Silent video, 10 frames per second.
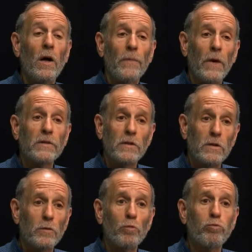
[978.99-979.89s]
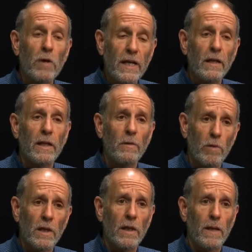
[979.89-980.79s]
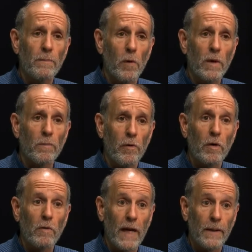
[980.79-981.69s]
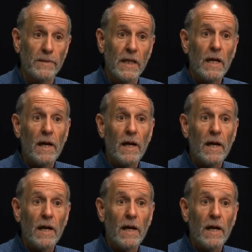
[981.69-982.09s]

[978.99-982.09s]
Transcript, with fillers: Those are two really, really important programs